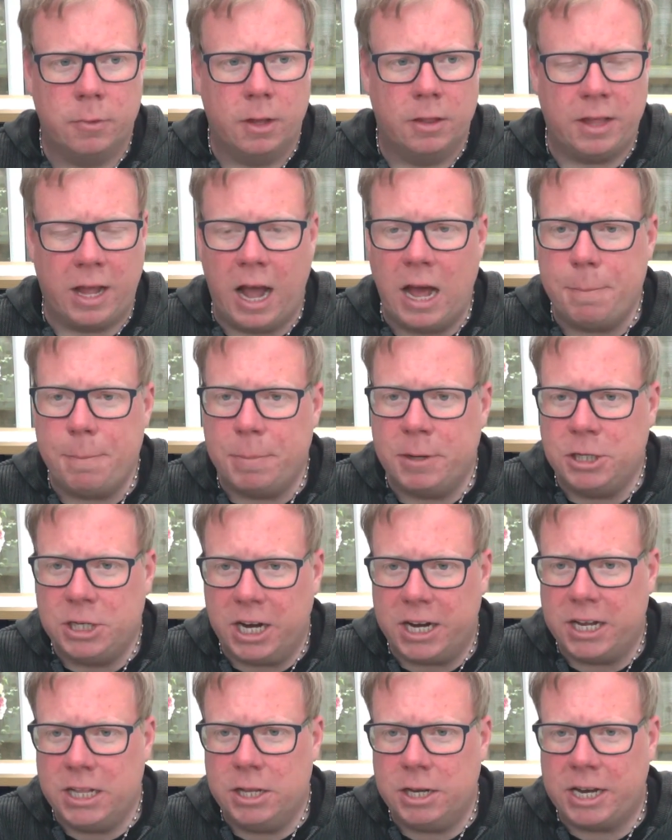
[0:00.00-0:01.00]
They had been
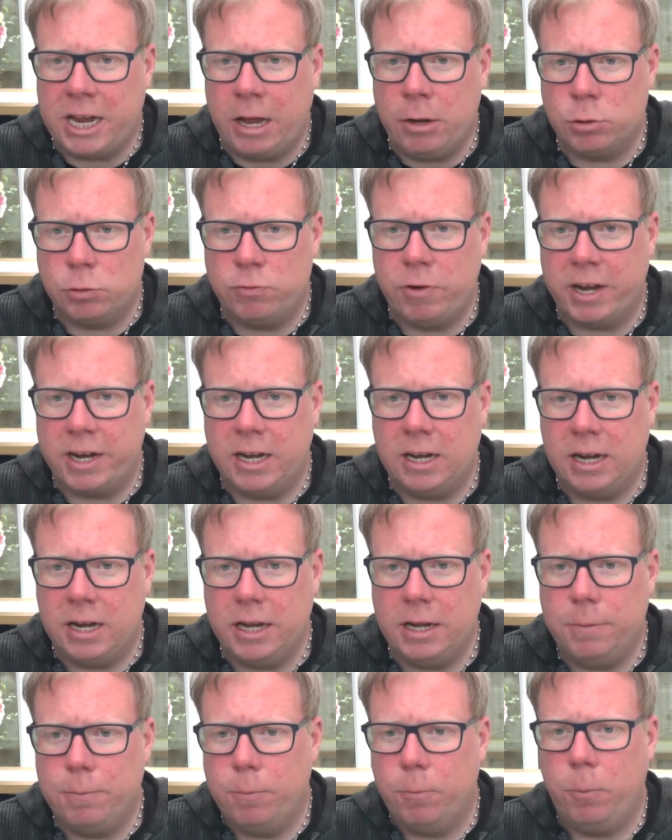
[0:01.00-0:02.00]
checking the accounts
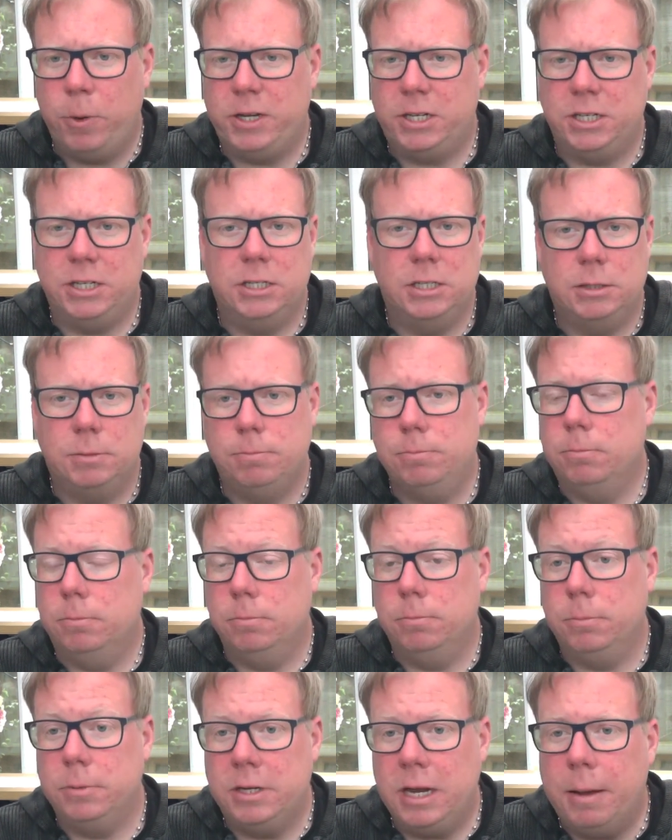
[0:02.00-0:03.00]
regularly, which is,
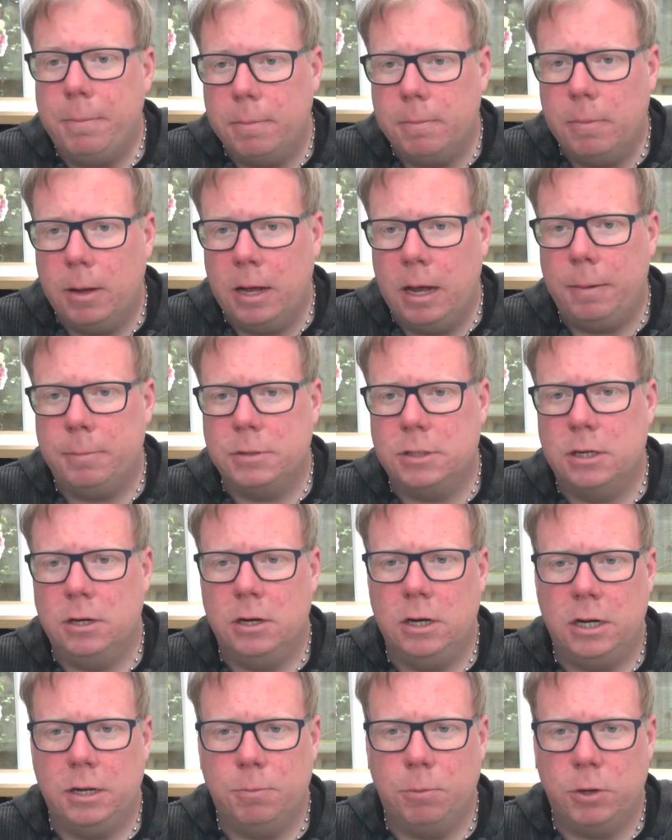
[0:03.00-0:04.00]
yep,
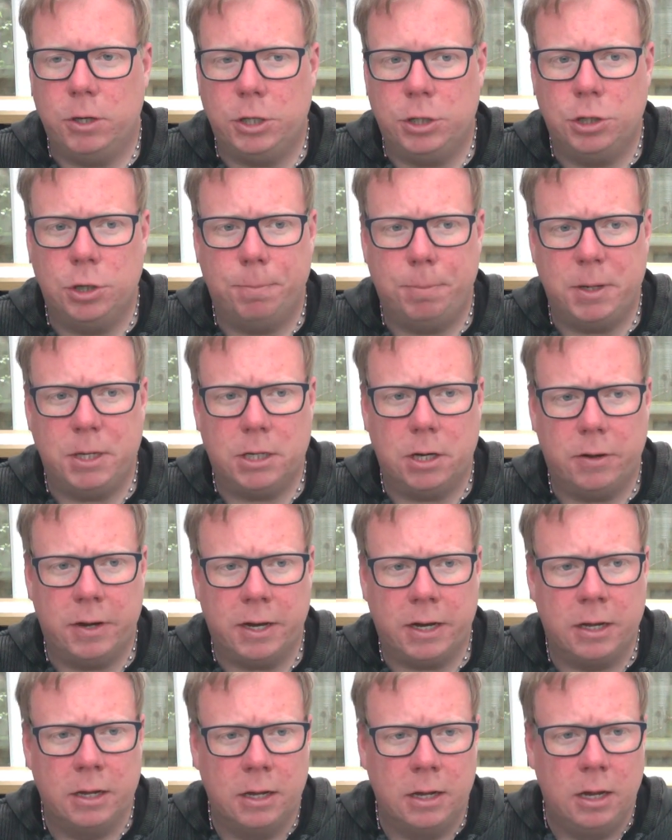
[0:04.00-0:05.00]
absolutely what you should be
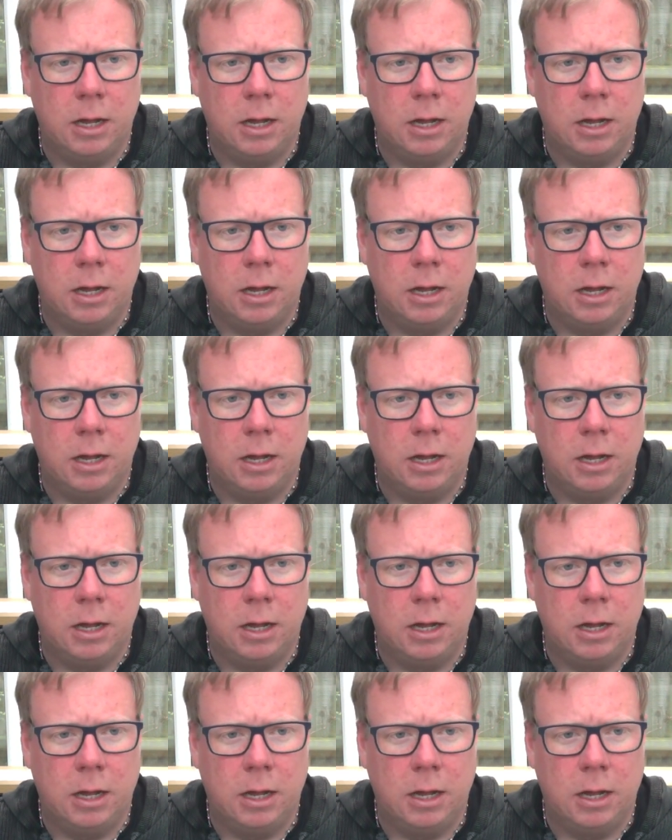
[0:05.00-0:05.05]
doing,